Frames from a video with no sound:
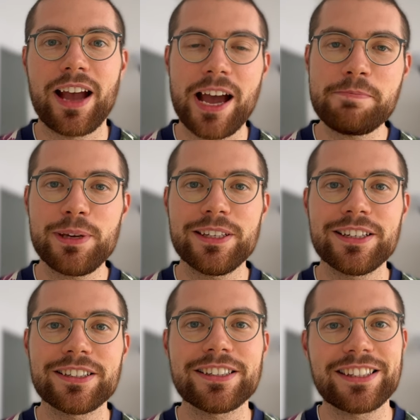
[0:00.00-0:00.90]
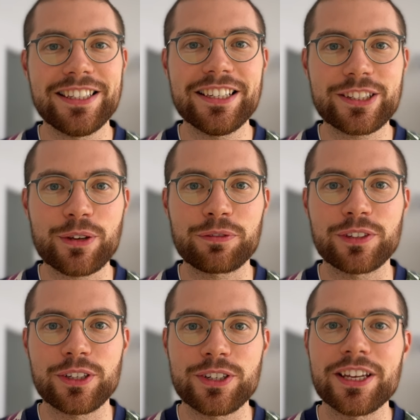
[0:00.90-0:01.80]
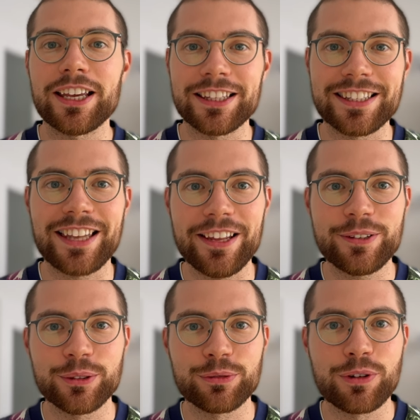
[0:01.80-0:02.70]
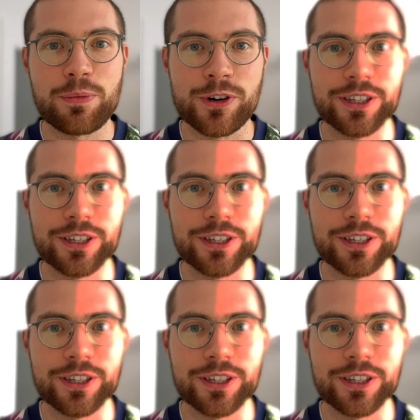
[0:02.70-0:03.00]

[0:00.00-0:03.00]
I'm Peter, Senior Software Engineer, and stay tuned for more.